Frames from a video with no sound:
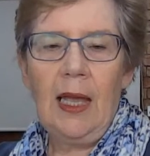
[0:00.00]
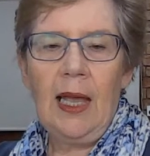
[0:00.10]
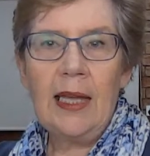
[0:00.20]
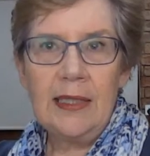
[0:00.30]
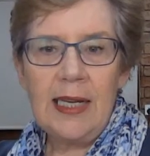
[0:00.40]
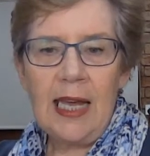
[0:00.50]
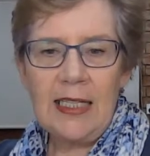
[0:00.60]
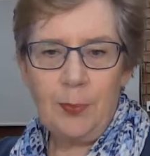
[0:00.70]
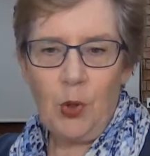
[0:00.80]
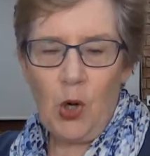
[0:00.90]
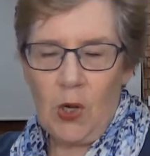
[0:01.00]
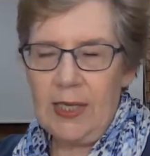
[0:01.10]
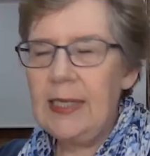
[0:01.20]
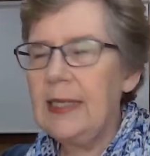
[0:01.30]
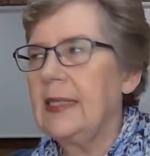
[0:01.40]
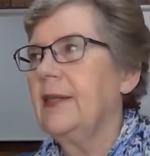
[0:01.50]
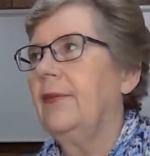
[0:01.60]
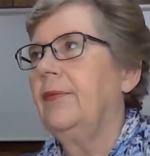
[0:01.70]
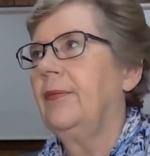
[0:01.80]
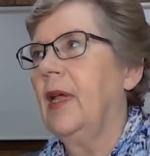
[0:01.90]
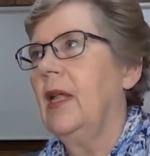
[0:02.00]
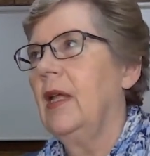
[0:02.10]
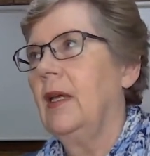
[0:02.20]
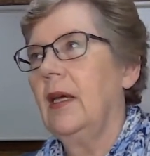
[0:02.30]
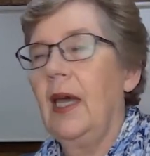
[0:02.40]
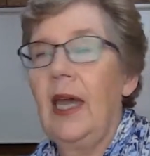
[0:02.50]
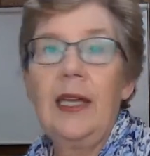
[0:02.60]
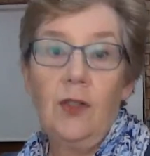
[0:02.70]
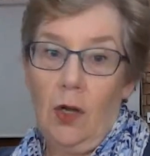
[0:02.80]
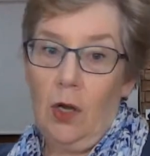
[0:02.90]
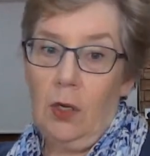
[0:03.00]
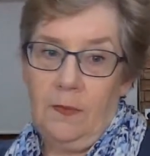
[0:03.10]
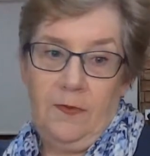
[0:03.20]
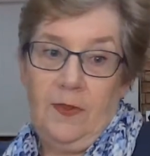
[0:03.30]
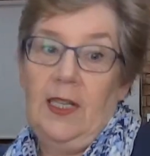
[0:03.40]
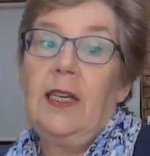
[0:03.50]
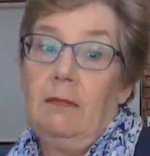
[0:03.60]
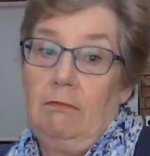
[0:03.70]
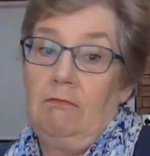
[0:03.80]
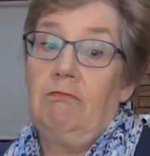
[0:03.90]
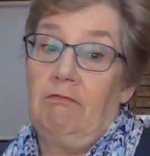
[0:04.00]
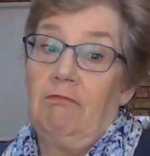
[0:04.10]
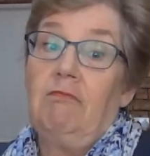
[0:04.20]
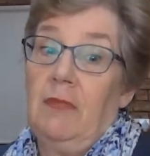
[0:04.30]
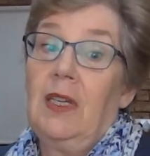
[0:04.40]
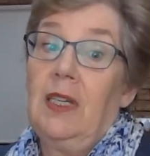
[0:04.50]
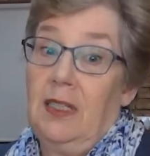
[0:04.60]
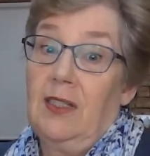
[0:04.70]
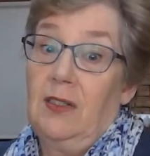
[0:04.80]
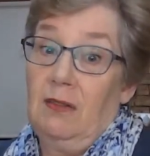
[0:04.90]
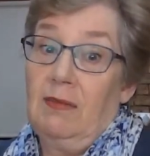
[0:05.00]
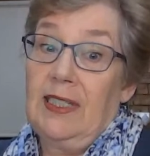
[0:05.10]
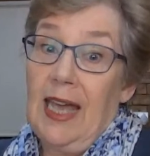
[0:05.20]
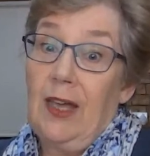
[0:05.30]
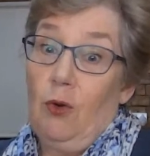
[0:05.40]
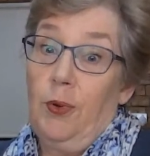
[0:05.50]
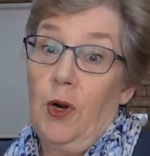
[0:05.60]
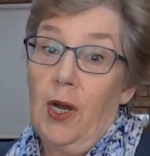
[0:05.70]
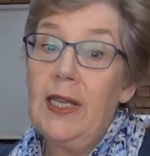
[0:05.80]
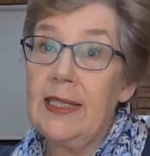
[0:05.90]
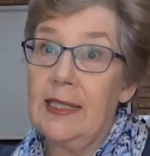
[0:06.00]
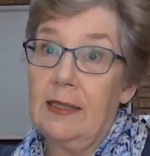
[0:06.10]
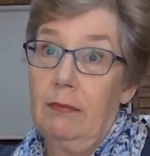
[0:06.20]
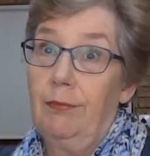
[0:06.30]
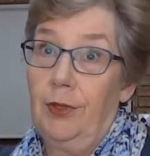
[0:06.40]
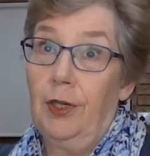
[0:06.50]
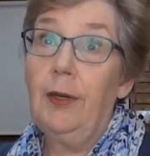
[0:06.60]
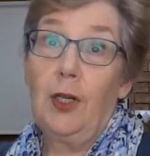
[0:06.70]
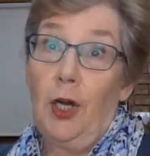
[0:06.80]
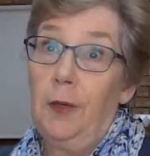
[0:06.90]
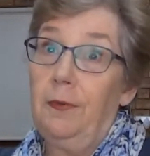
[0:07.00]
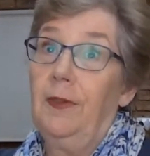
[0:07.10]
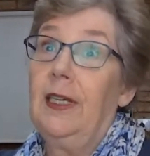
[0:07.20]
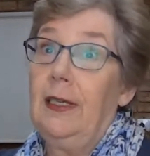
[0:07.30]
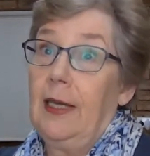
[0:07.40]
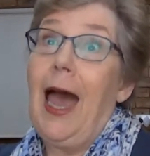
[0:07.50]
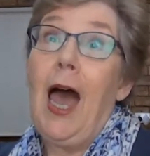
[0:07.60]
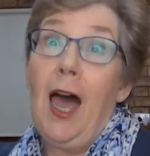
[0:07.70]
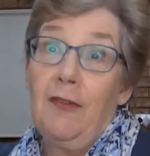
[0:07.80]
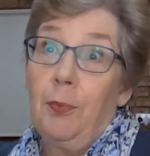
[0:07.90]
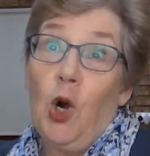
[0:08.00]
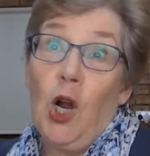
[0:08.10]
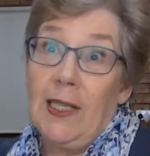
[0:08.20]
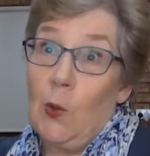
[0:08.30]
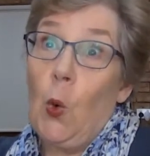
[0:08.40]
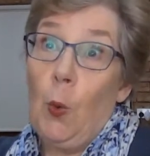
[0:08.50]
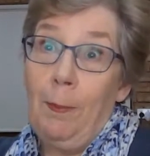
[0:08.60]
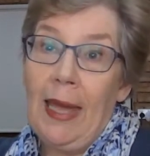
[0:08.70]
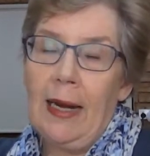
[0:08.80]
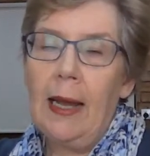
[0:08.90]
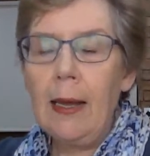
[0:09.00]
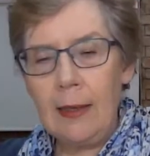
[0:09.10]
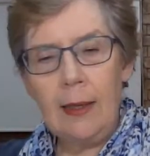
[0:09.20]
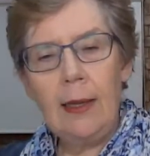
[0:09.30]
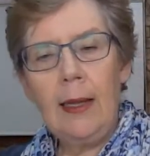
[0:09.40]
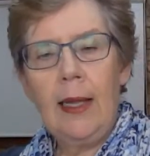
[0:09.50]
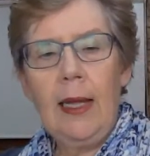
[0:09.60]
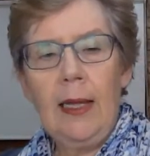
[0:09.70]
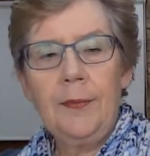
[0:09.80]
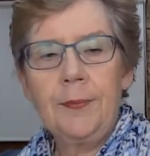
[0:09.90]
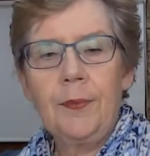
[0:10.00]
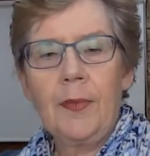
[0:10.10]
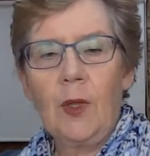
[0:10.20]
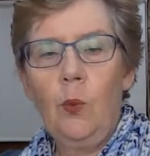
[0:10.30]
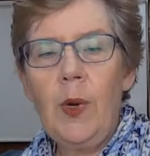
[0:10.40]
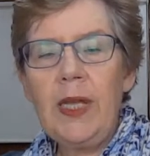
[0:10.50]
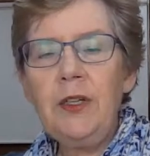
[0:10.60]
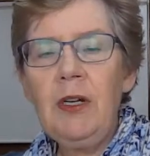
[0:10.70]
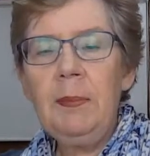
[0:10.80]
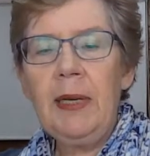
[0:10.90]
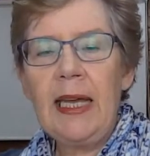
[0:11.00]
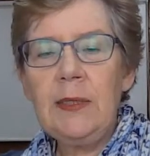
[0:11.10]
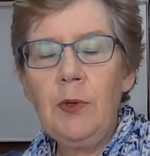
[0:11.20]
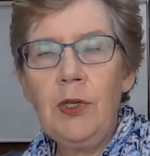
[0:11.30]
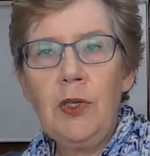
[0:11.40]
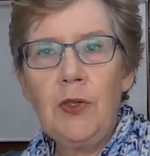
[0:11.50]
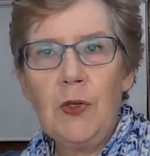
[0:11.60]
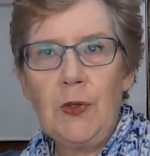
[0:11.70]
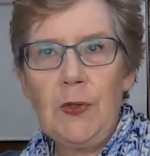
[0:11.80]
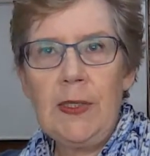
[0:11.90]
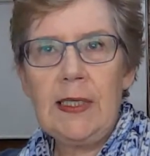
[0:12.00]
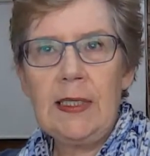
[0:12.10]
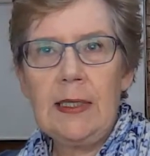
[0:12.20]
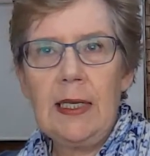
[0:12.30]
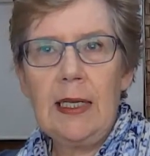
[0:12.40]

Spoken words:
at today's price, and hopefully it's a sale price, you know, and hopefully half price or better, when you replace what you use,